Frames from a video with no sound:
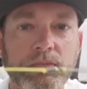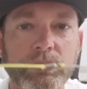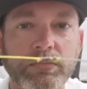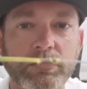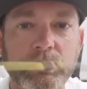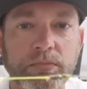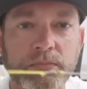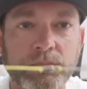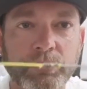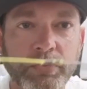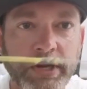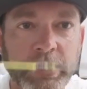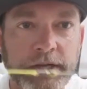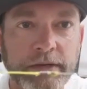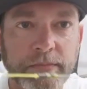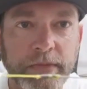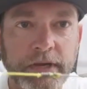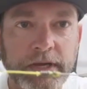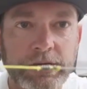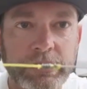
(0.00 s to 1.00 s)
braid
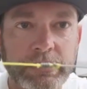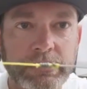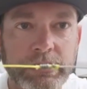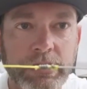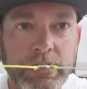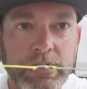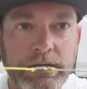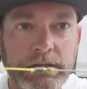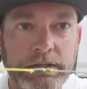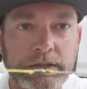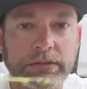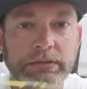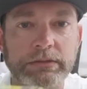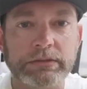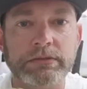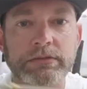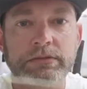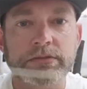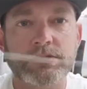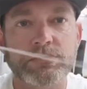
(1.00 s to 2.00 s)
main line
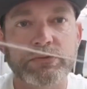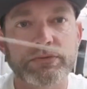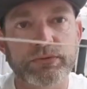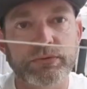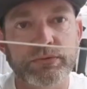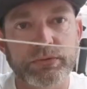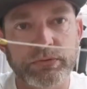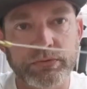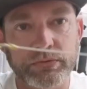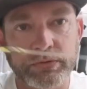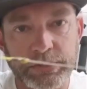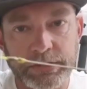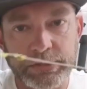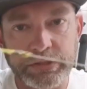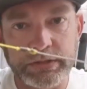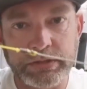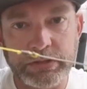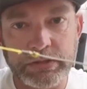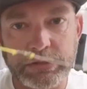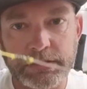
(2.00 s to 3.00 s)
to your leader
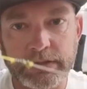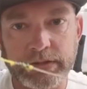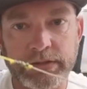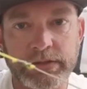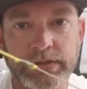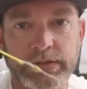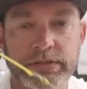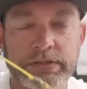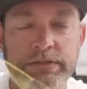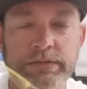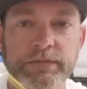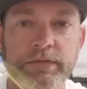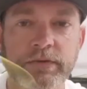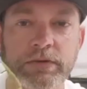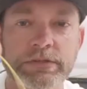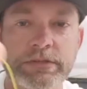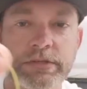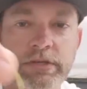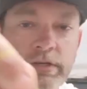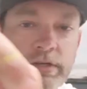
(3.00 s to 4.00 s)
knot. This, as far as I
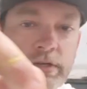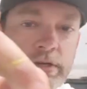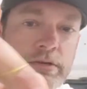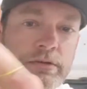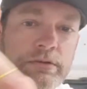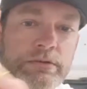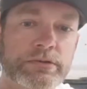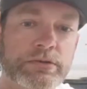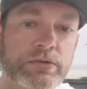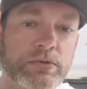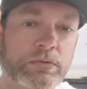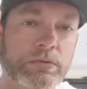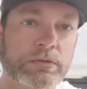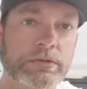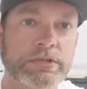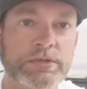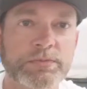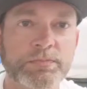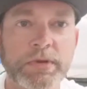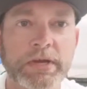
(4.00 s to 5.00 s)
know, is called the
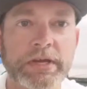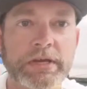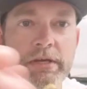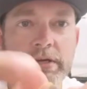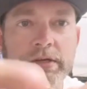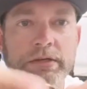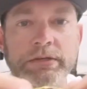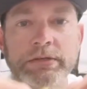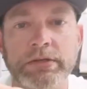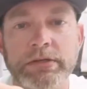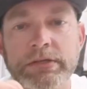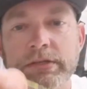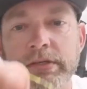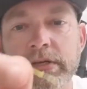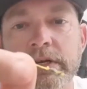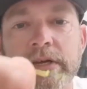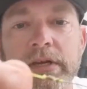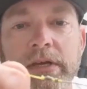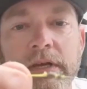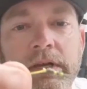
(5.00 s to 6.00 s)
Spyker knot.
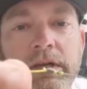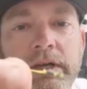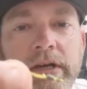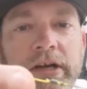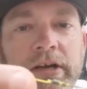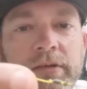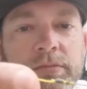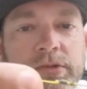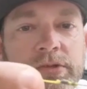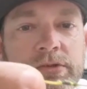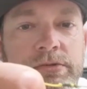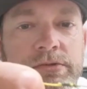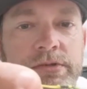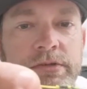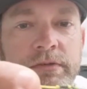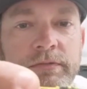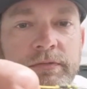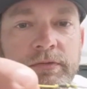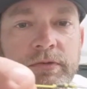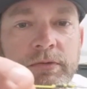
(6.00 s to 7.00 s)
I've been using it
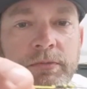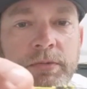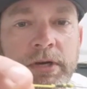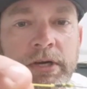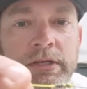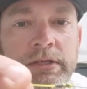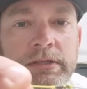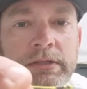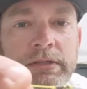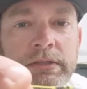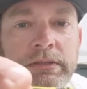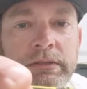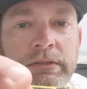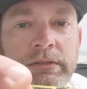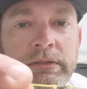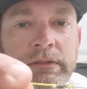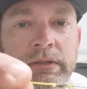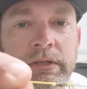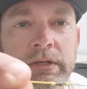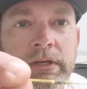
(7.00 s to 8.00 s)
for about
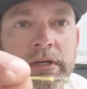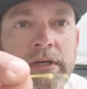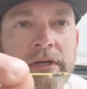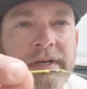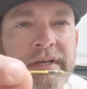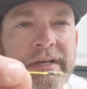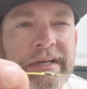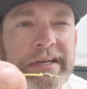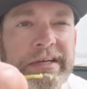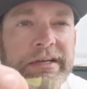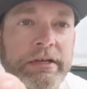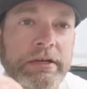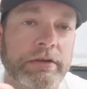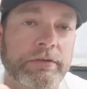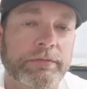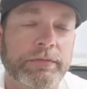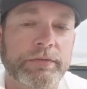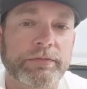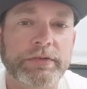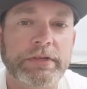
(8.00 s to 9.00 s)

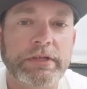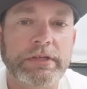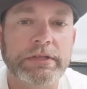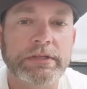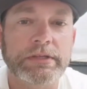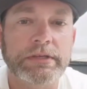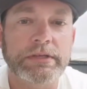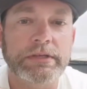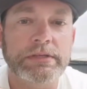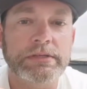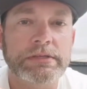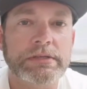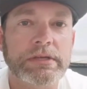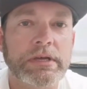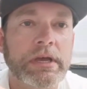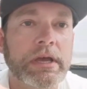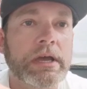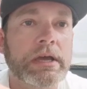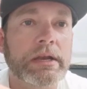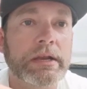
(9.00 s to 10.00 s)
15 years
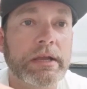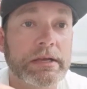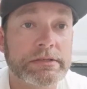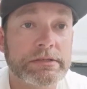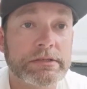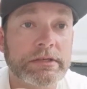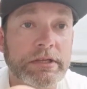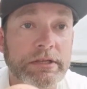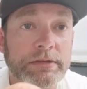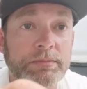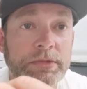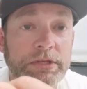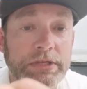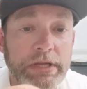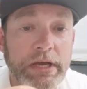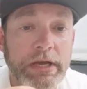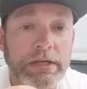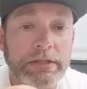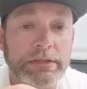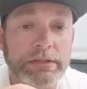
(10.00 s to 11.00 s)
and hasn't let me down
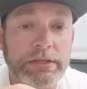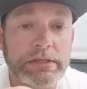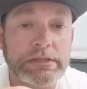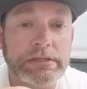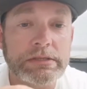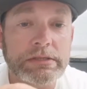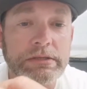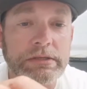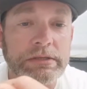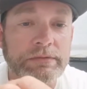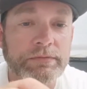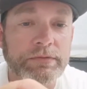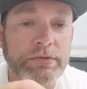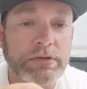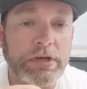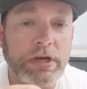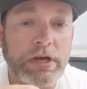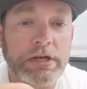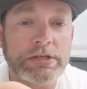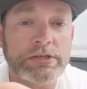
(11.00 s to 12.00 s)
yet. If you
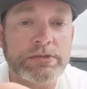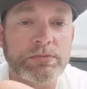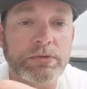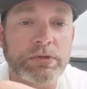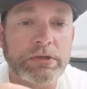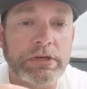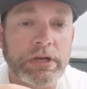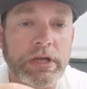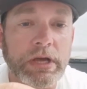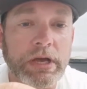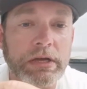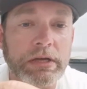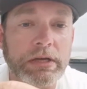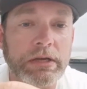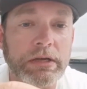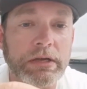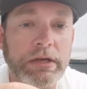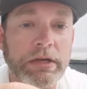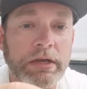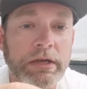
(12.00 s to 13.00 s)
guys would like
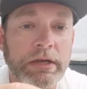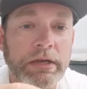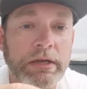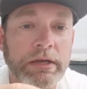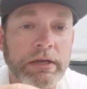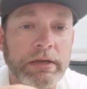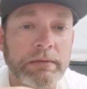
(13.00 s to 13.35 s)
a